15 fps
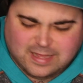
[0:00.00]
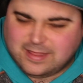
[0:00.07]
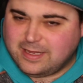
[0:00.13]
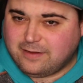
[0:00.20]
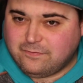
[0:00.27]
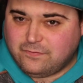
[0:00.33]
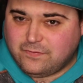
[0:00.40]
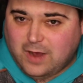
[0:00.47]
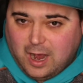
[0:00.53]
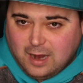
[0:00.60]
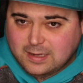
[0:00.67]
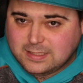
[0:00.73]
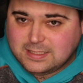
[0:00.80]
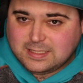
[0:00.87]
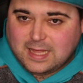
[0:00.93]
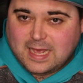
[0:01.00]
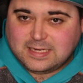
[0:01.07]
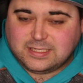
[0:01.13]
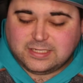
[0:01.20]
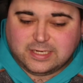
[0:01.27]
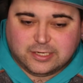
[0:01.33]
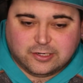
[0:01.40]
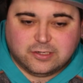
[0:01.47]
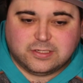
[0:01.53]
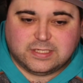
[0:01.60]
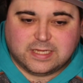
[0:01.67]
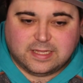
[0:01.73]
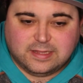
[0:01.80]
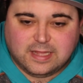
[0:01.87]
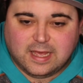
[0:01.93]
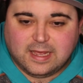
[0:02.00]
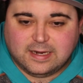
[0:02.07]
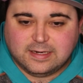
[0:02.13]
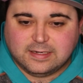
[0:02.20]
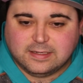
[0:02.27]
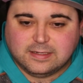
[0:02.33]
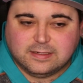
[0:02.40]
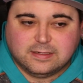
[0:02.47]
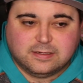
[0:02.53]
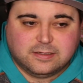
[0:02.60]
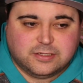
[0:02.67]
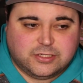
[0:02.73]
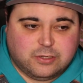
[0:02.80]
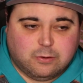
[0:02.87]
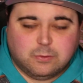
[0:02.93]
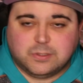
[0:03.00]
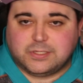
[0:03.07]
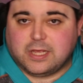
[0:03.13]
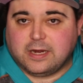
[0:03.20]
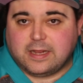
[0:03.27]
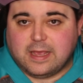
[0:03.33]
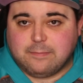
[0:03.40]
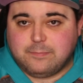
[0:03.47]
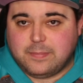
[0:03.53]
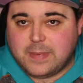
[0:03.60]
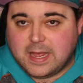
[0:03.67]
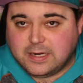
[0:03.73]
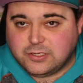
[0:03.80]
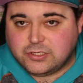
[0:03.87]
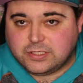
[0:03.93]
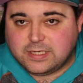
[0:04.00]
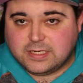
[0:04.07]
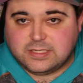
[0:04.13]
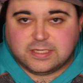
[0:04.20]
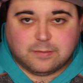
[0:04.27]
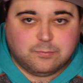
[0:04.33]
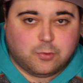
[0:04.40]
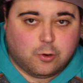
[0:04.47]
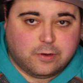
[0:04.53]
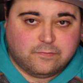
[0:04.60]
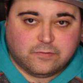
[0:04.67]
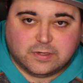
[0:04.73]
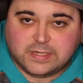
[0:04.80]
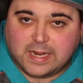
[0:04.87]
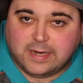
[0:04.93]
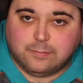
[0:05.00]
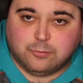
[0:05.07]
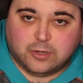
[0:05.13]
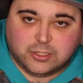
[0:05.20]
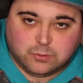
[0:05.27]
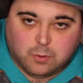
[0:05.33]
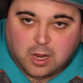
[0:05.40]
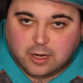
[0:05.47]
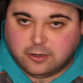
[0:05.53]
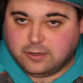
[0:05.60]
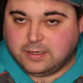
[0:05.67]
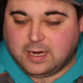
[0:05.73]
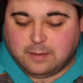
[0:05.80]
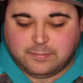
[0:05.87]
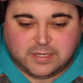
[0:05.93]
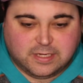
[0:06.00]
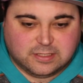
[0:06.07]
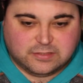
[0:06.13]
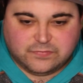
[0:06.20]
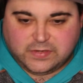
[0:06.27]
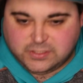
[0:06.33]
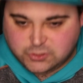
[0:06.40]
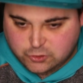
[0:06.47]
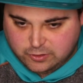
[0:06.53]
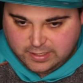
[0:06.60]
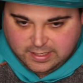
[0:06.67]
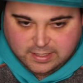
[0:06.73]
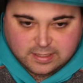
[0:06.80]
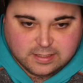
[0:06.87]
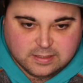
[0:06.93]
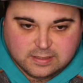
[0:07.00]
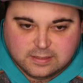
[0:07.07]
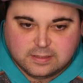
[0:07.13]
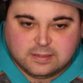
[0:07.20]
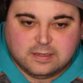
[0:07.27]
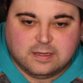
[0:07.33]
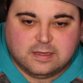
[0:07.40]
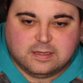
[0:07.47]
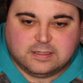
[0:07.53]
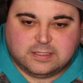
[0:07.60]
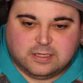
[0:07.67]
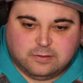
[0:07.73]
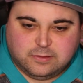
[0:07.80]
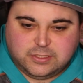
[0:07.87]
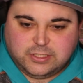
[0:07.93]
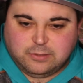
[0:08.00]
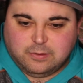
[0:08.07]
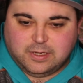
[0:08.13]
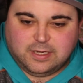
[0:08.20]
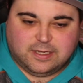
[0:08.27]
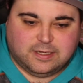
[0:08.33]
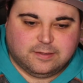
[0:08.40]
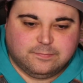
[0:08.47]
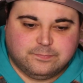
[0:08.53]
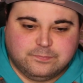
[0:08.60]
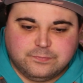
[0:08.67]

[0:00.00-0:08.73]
I think Fox last year, said that Tua was going to get benched at some point for Teddy Bridgewater, not because of injury. So Tua,